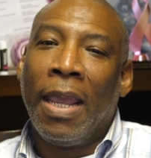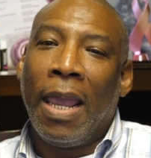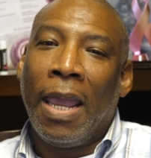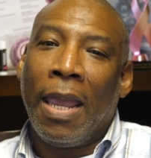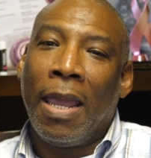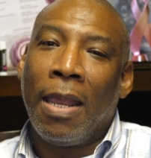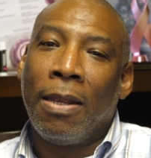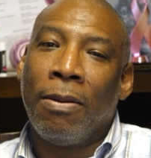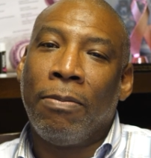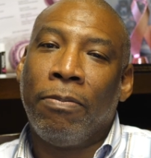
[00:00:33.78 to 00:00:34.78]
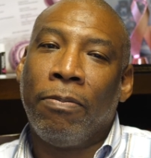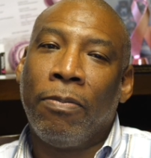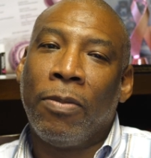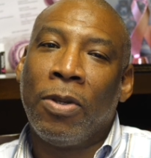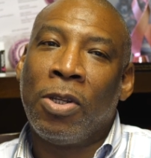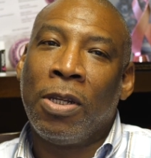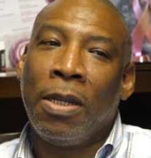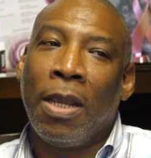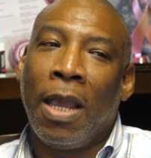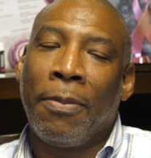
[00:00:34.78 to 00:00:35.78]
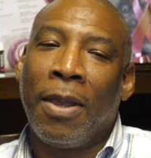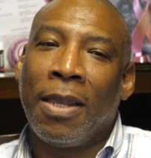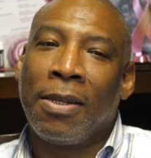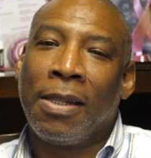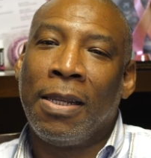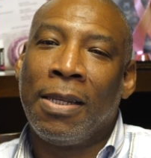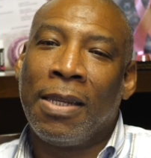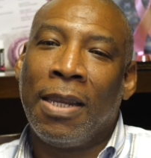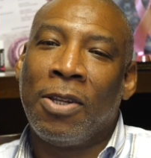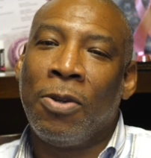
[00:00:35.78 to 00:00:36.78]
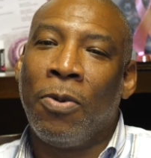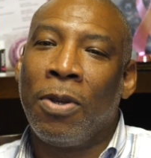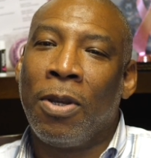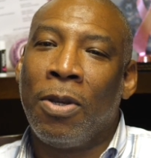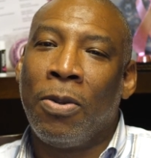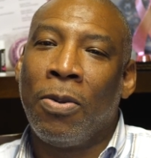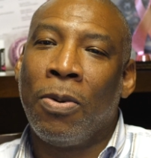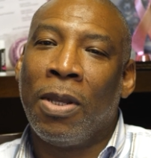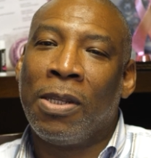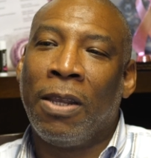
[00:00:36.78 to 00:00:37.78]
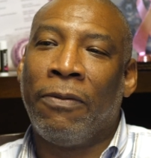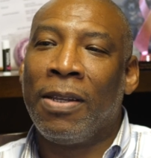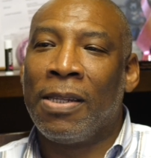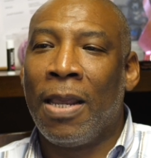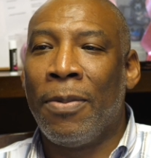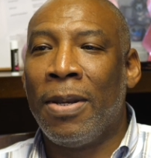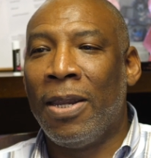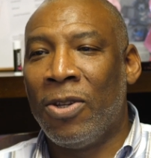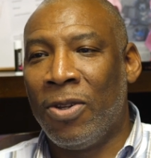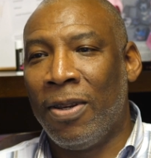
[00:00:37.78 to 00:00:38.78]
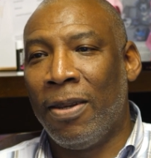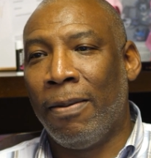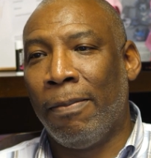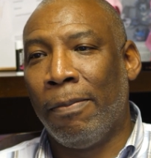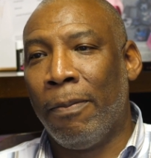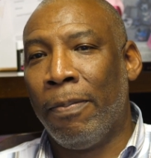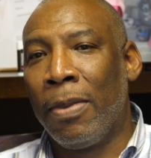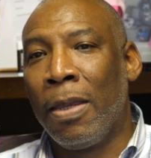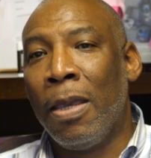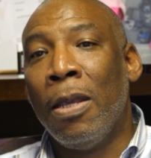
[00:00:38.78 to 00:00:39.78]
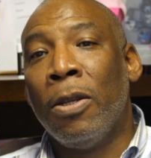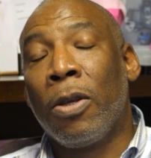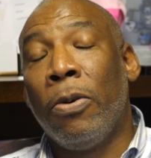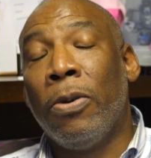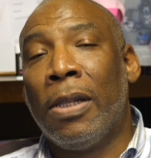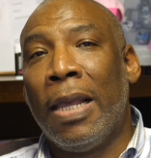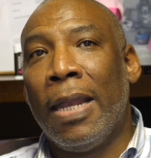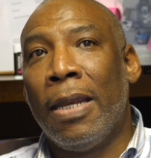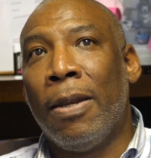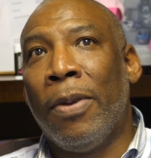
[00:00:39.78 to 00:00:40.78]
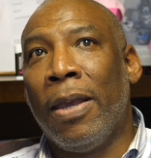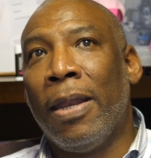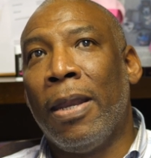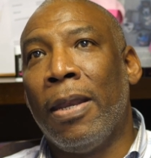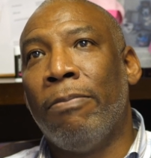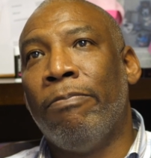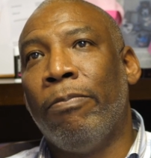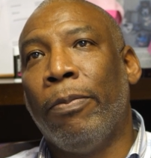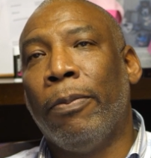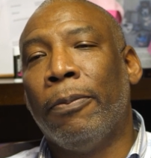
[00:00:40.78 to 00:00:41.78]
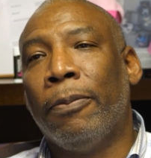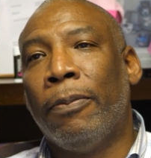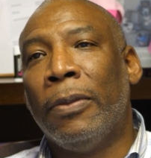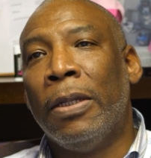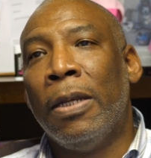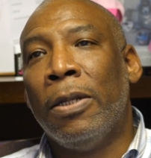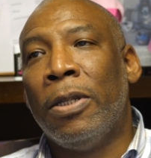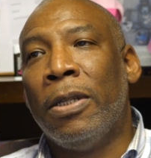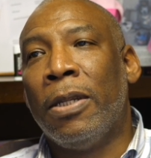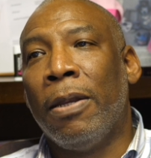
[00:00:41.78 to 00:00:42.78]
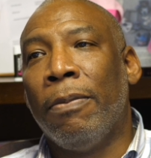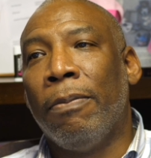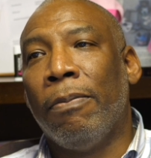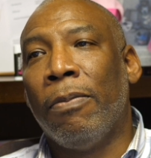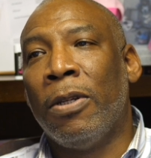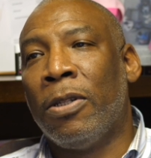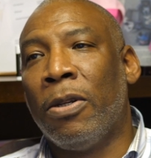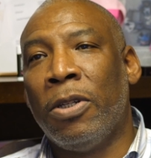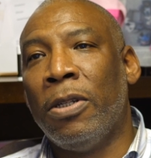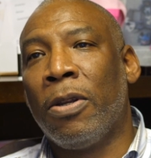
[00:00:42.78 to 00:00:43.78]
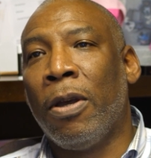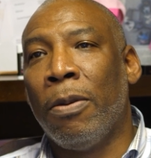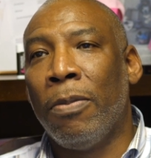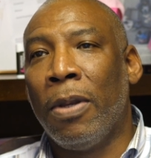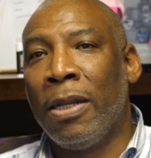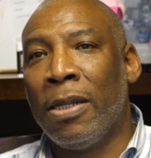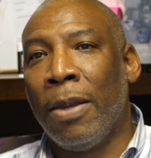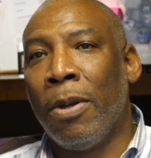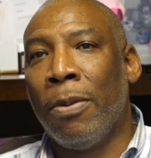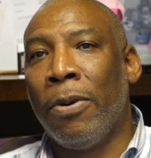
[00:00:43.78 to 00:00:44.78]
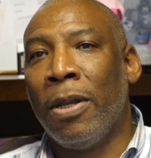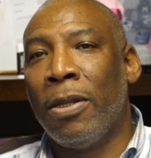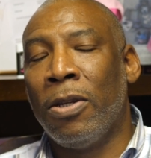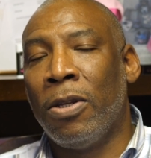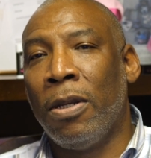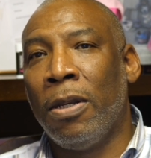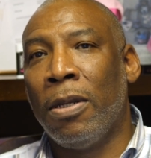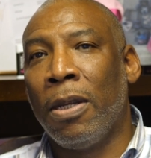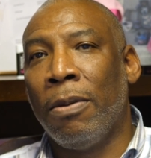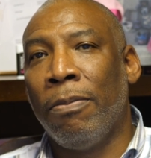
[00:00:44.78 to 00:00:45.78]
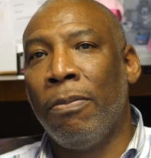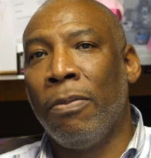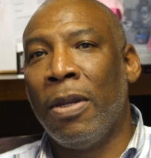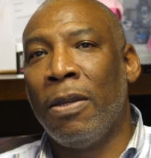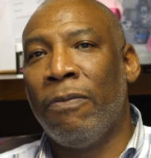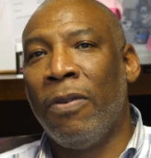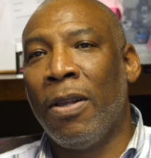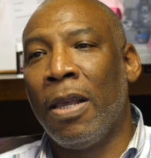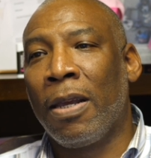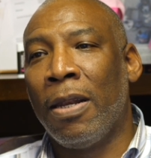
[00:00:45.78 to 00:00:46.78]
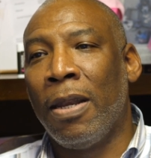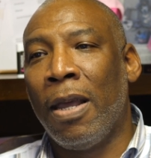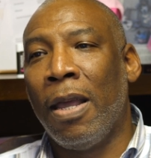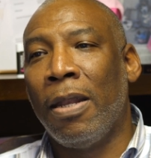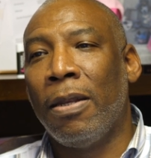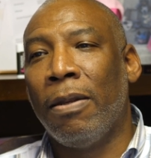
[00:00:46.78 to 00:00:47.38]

and she haphazardly said she wanted to do a self-examination. So we was laying in the bed, and she said, so she started examining her breast, and she said, this feel like a knot.